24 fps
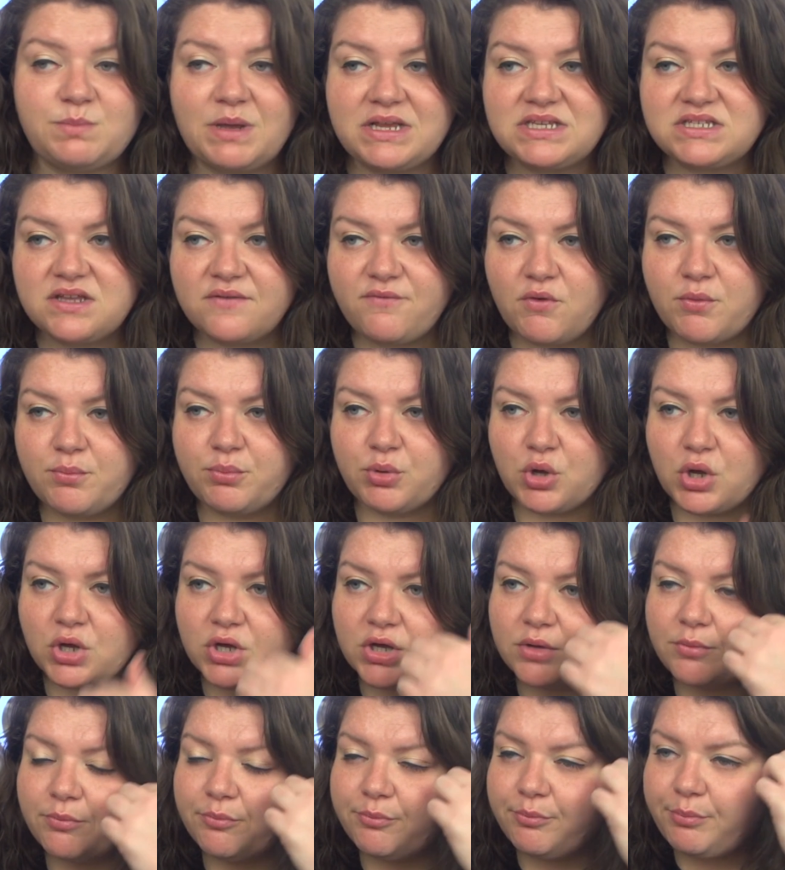based off a
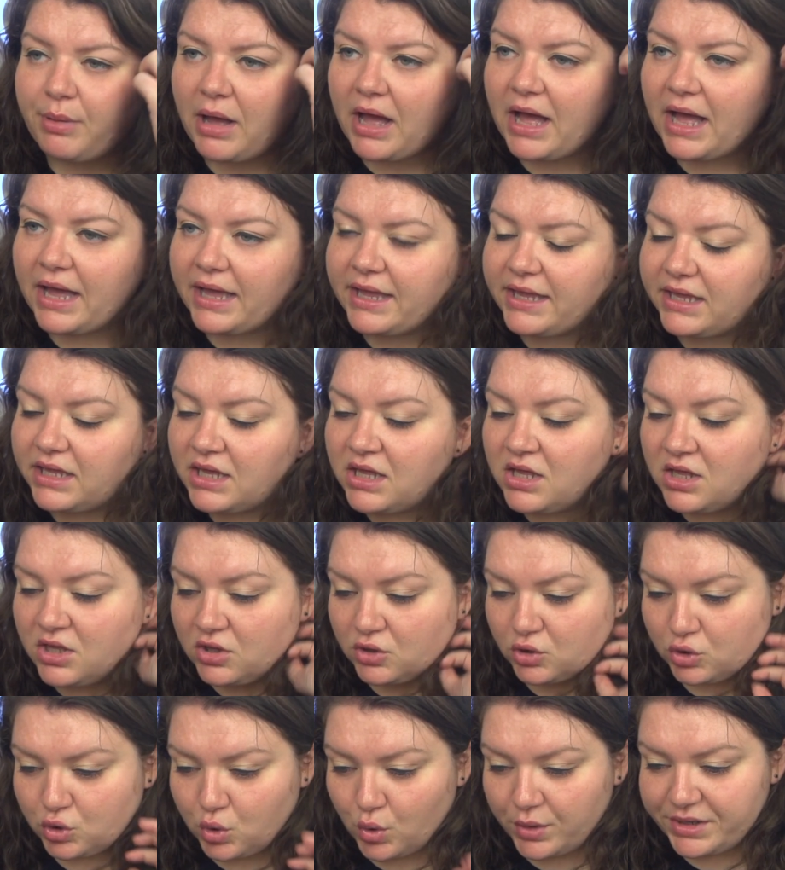book by
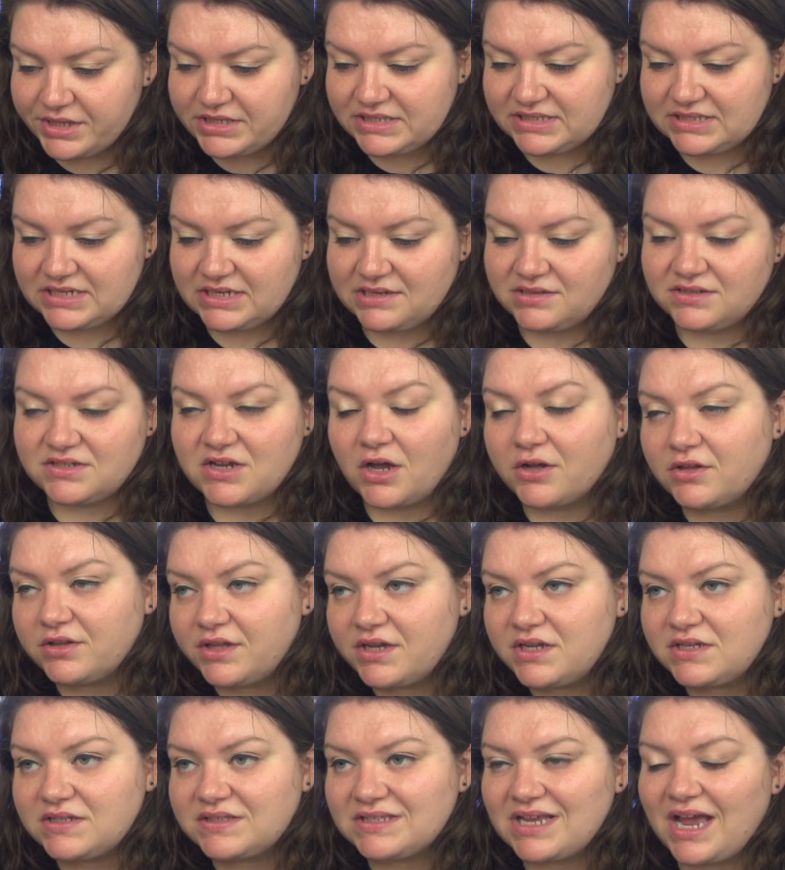Lloyd C.
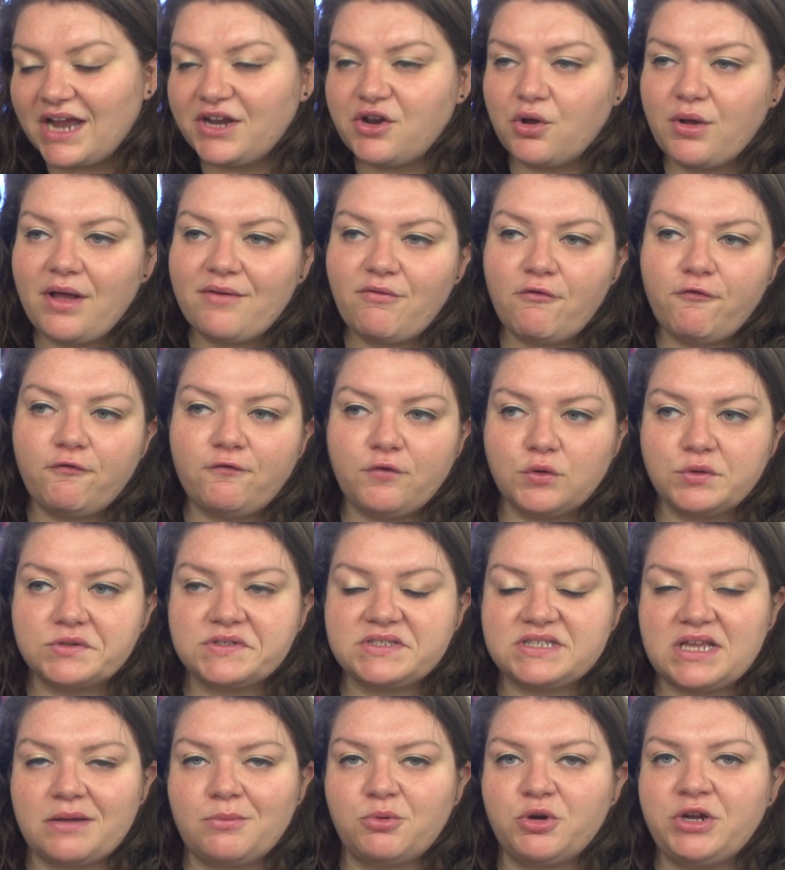Douglas. I don't have a full
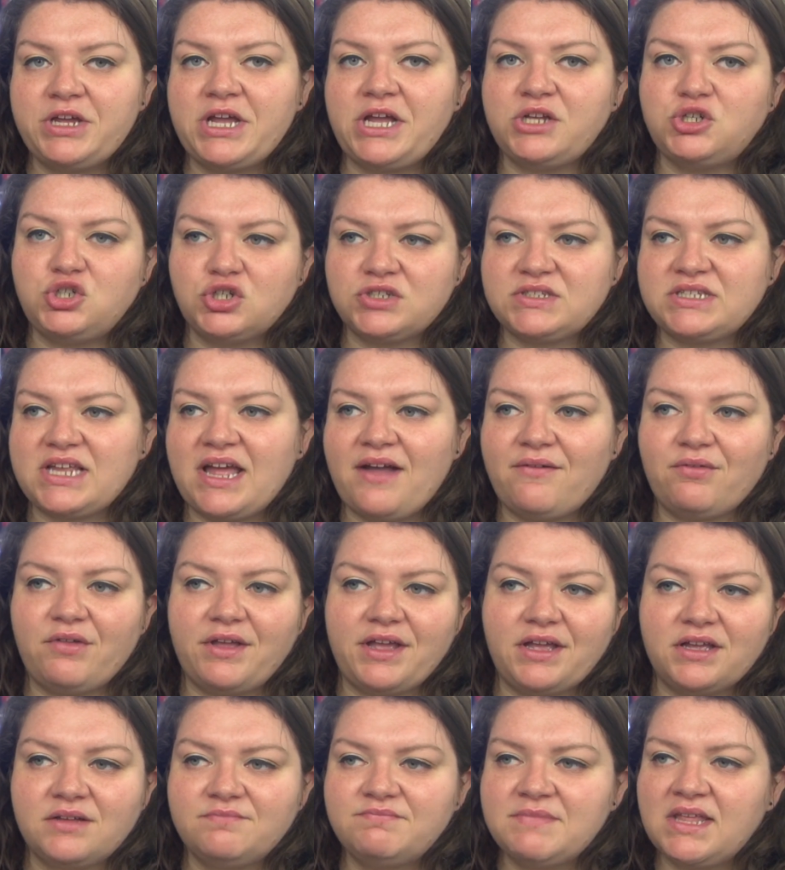summary, I just have
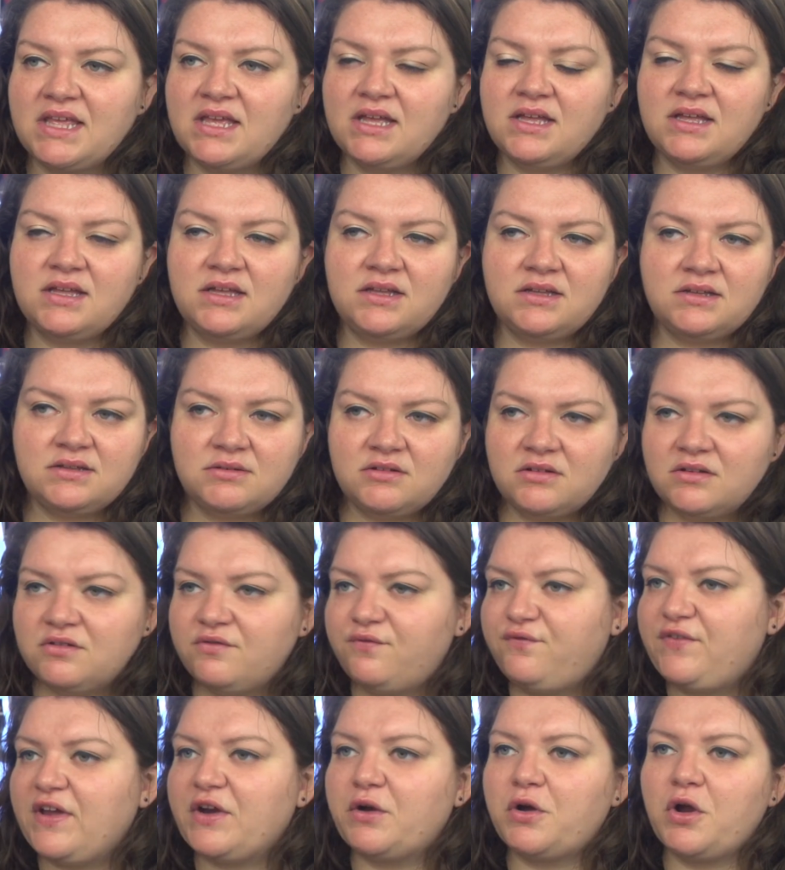like
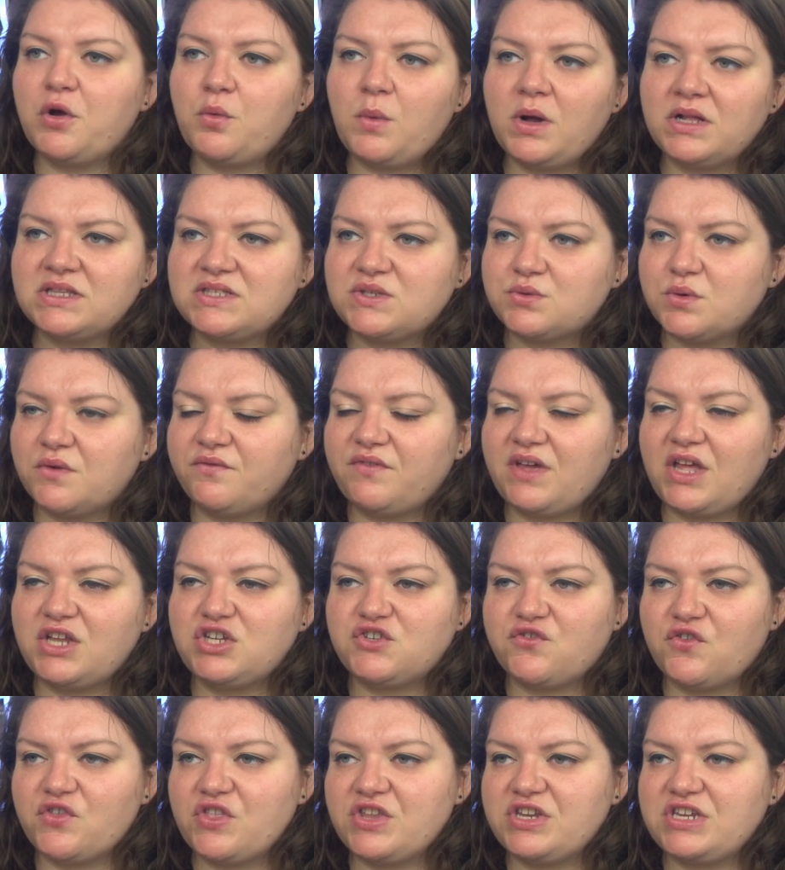Fara wants
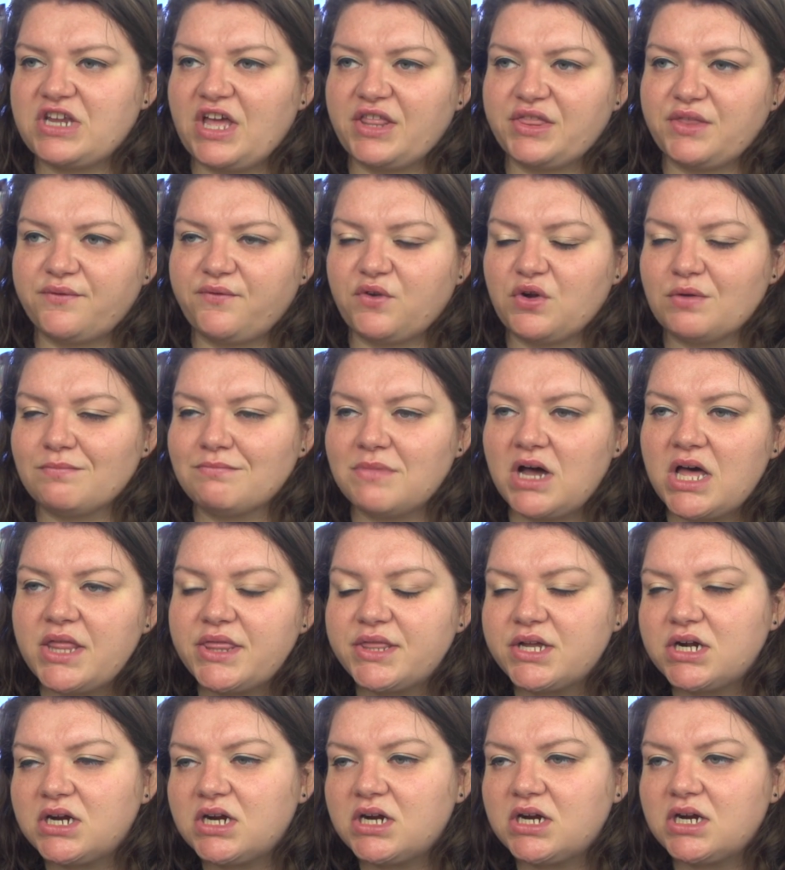revenge for the death of her
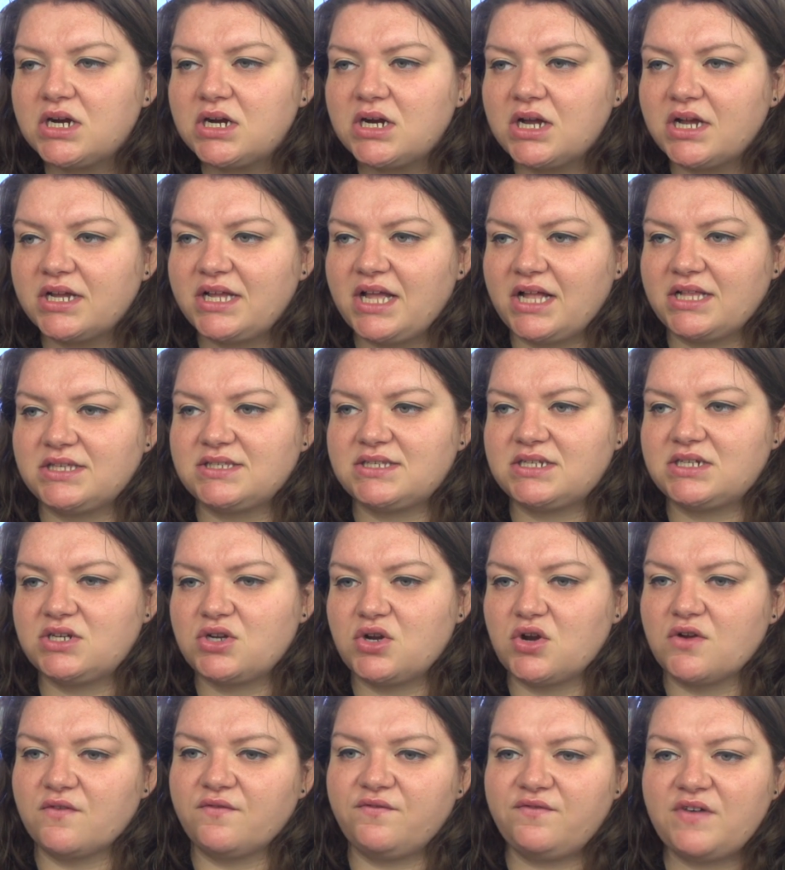mother against
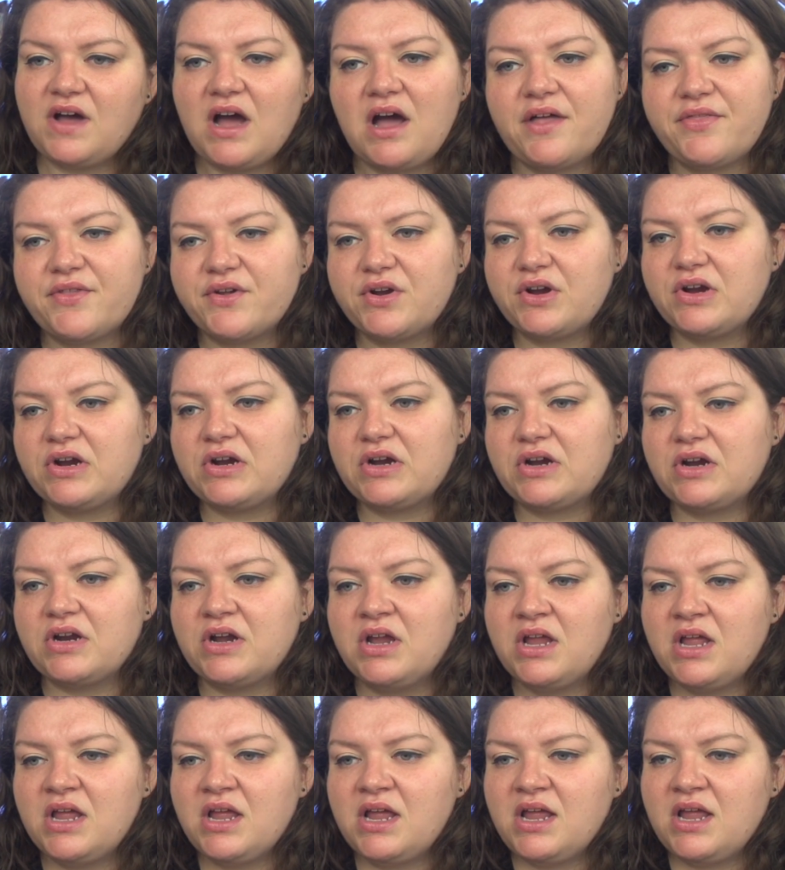her father.
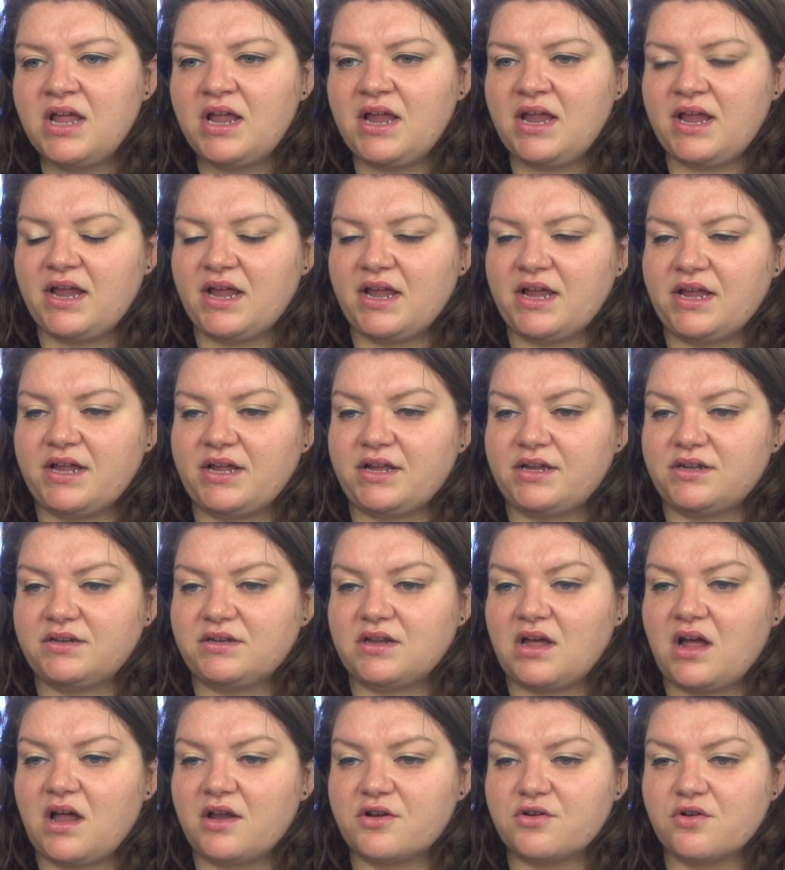And
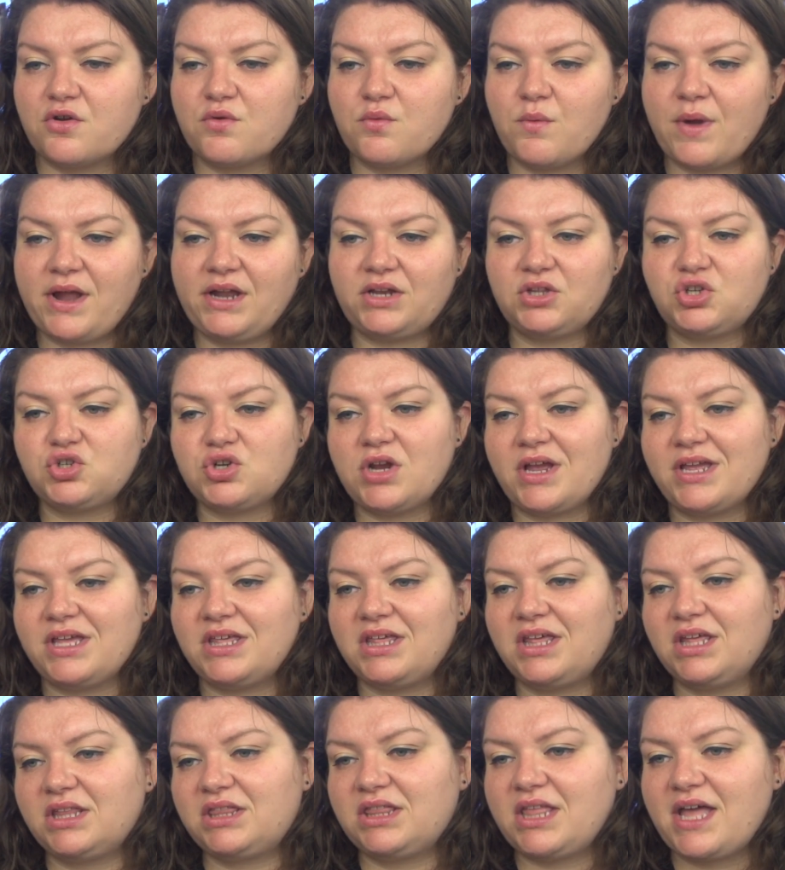on her way to try
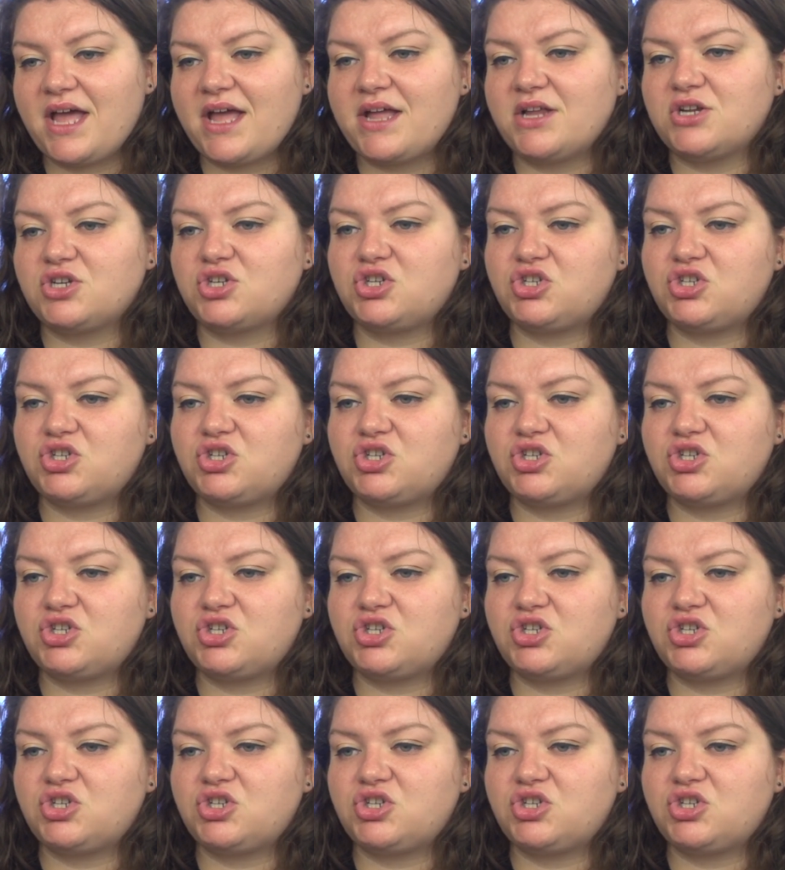and get that,